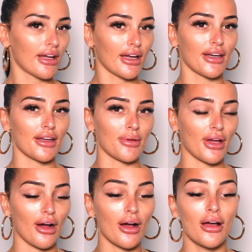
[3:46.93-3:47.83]
and here we
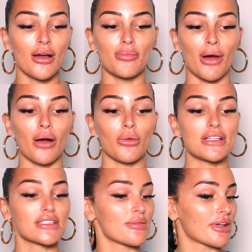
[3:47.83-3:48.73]
are. But I wanted
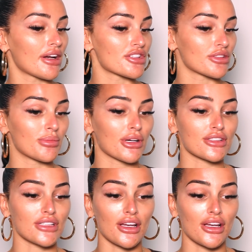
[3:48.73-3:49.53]
to keep the lashes on because,